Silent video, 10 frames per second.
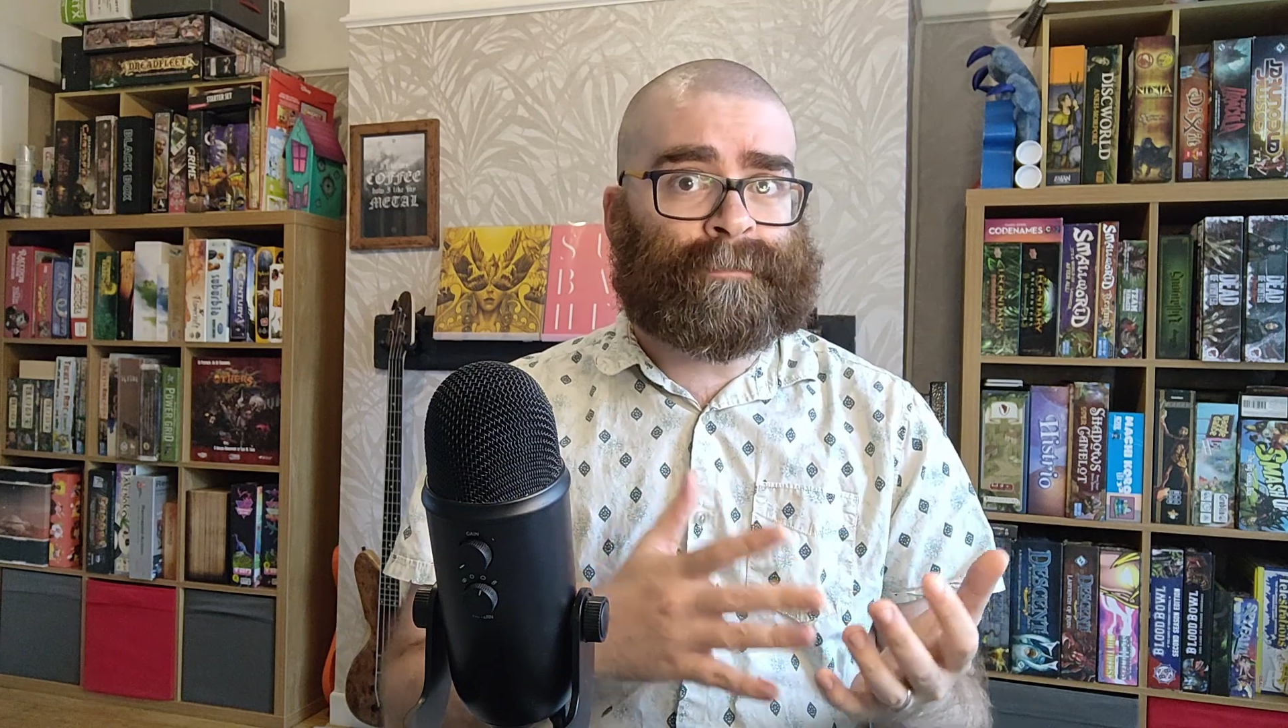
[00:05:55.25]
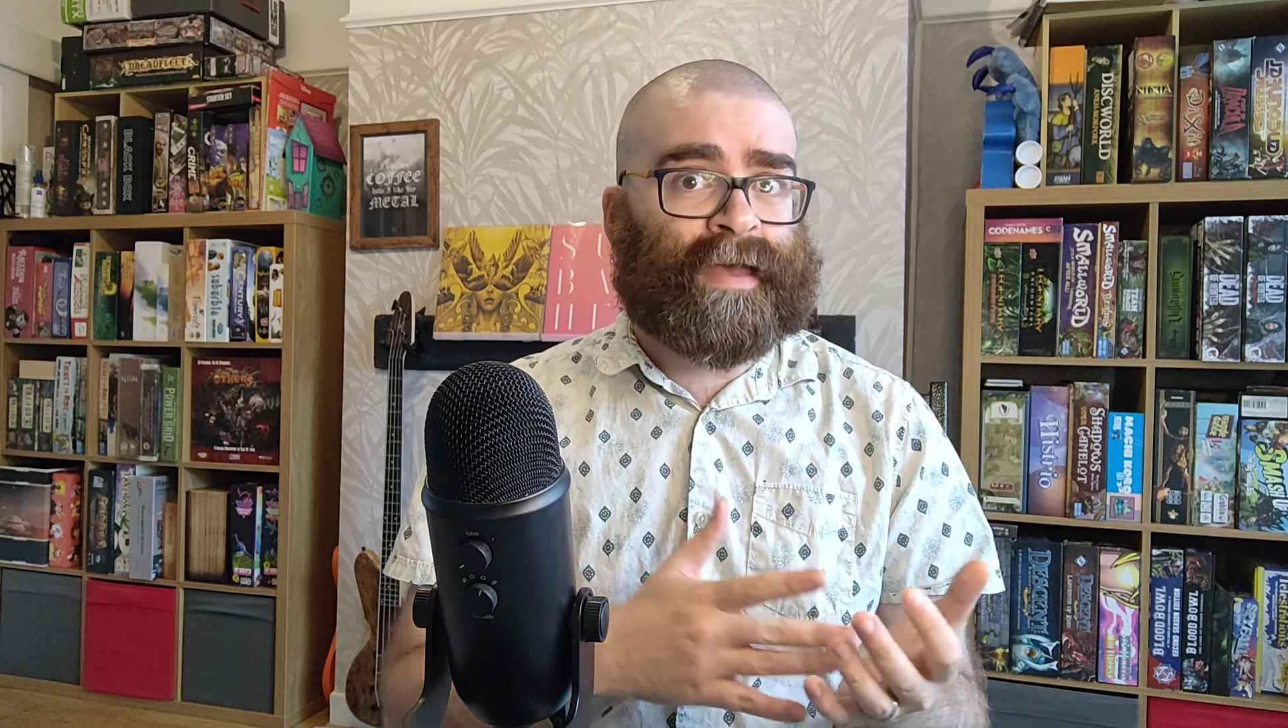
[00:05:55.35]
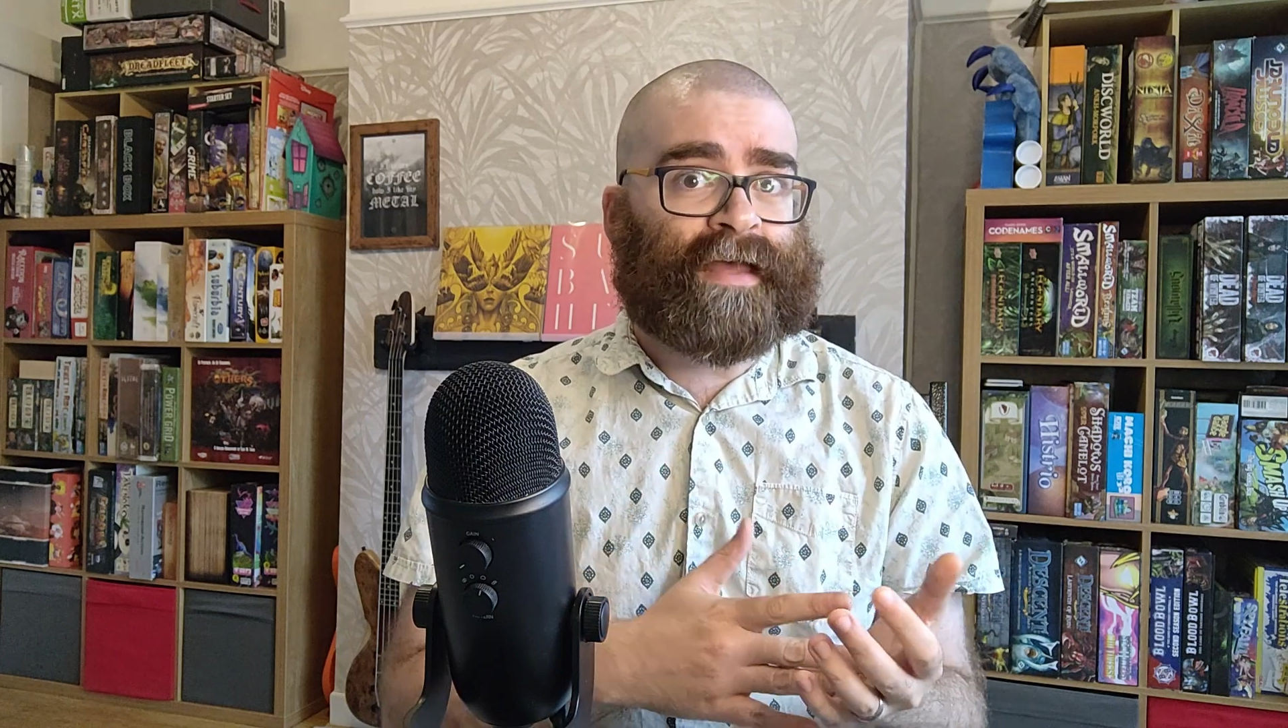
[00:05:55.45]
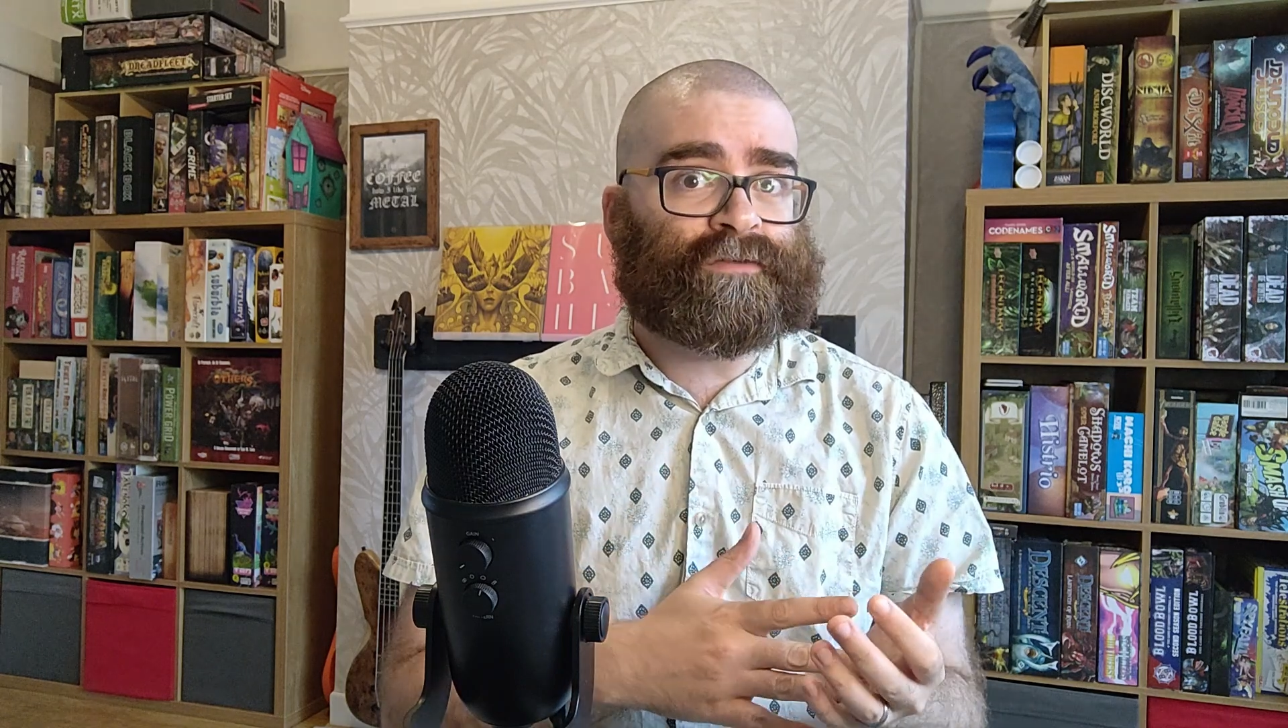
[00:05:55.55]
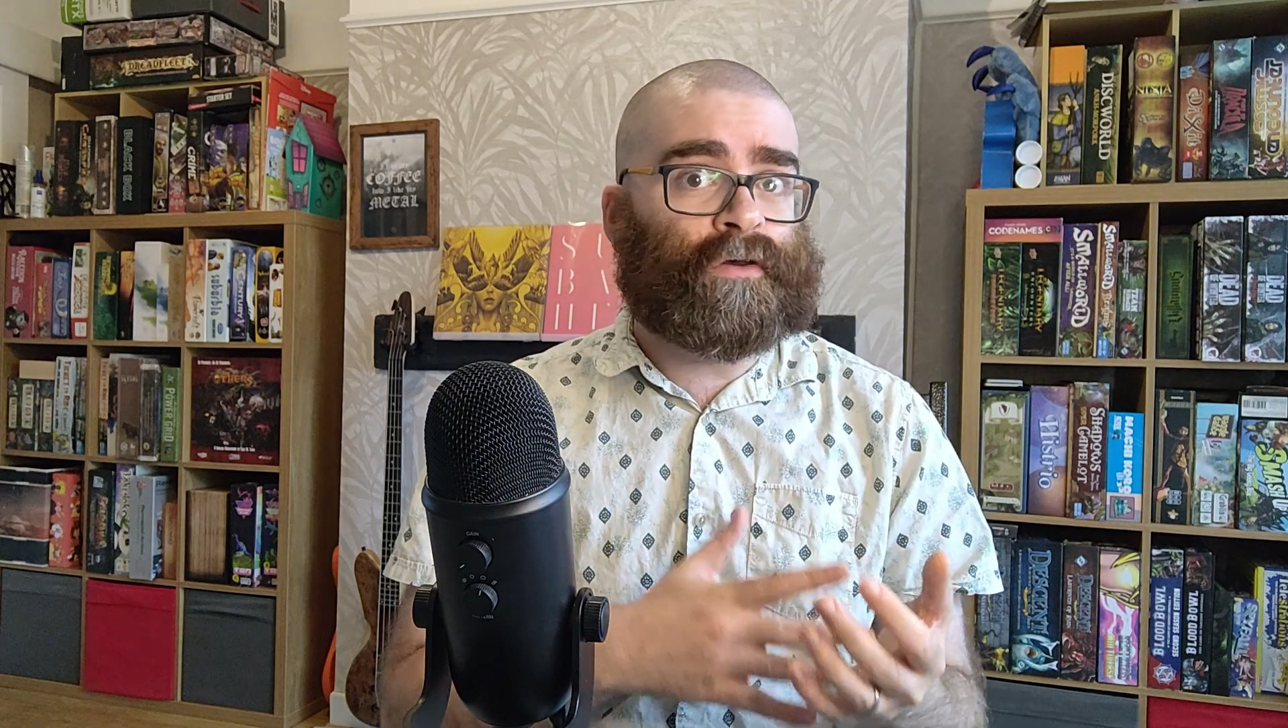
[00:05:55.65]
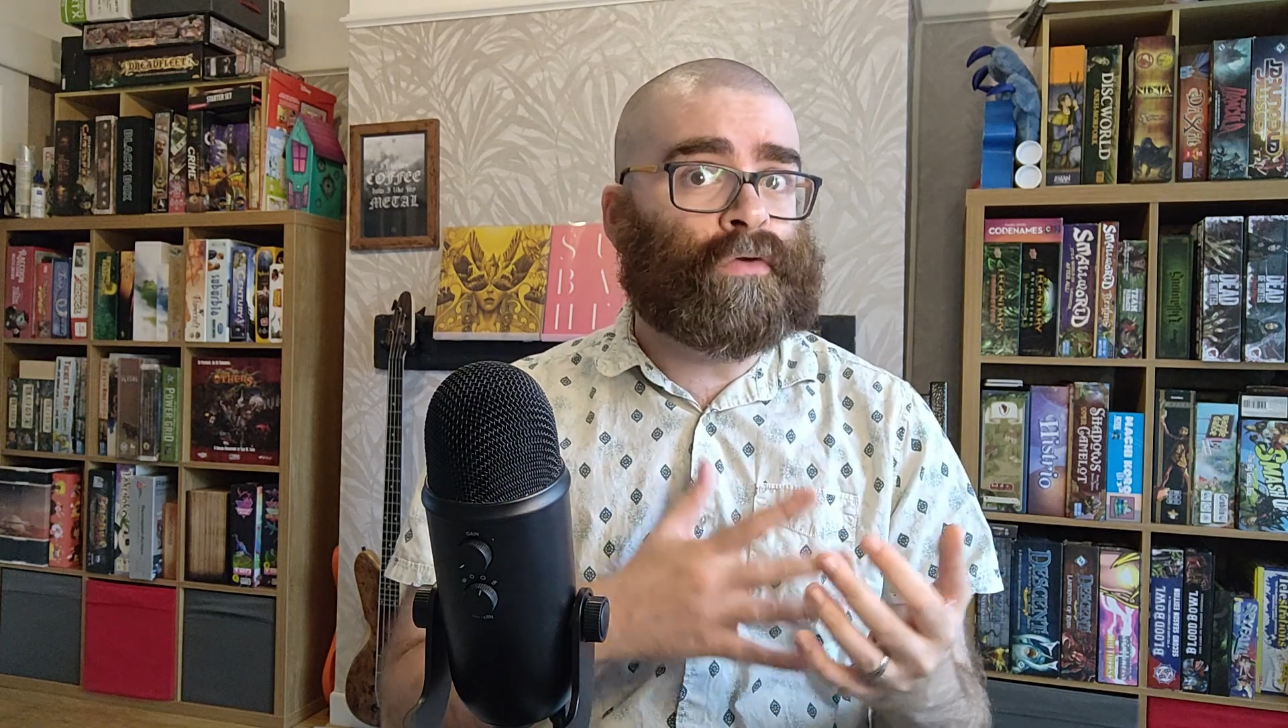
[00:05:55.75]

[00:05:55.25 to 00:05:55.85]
a pet